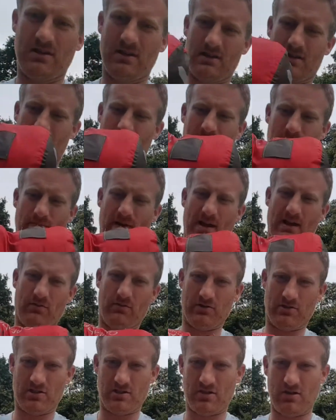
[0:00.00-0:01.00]
in this bag,
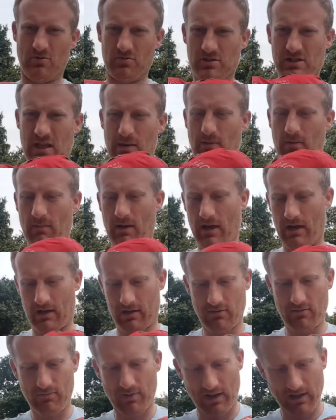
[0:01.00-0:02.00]
which is an old sleeping bag,
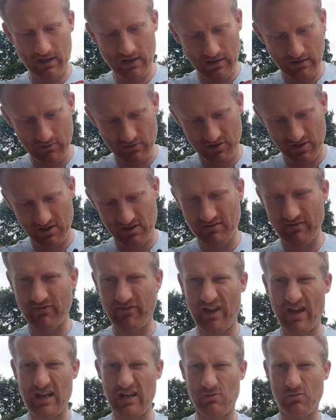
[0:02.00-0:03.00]
which is
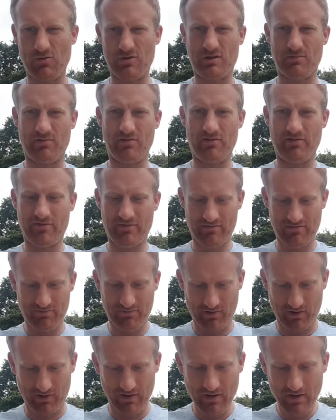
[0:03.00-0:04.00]
fairly waterproof.
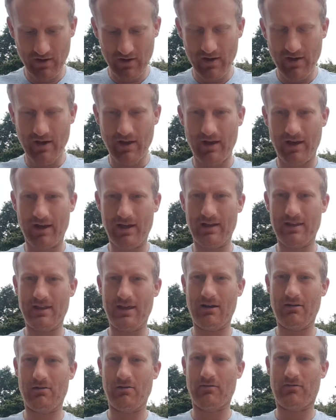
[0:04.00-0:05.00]
But in
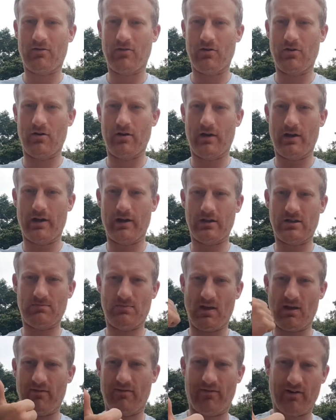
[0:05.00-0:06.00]
there, I've got a
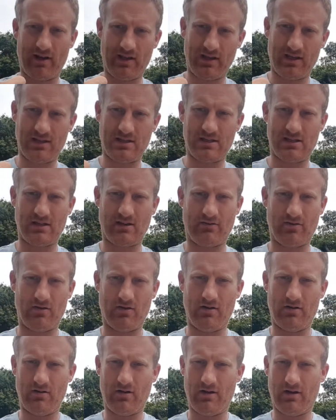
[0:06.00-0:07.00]
spare fleece. I've
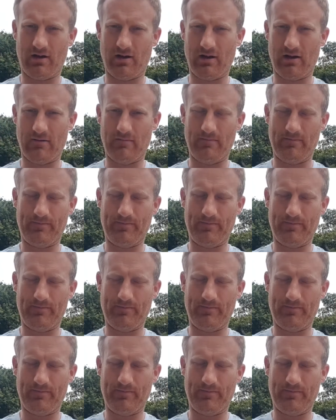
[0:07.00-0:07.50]
got